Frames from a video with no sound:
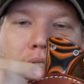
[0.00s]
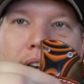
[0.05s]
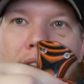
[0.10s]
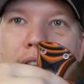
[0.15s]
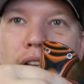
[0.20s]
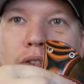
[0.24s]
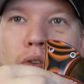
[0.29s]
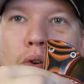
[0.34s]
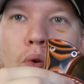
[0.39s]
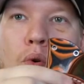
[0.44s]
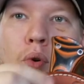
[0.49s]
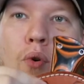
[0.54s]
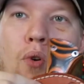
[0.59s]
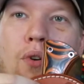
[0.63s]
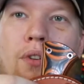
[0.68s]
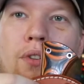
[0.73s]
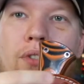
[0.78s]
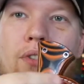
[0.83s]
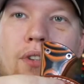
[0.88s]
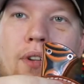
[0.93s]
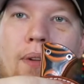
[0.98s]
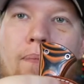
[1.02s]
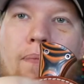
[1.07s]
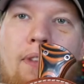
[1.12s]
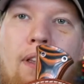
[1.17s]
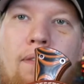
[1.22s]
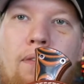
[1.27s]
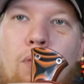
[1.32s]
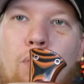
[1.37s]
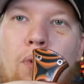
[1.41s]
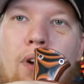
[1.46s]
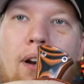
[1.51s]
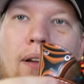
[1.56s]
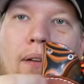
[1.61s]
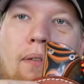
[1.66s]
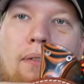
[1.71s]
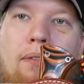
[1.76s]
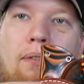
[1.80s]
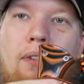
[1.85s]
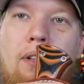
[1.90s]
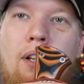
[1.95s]
It has holes if you
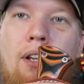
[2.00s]
want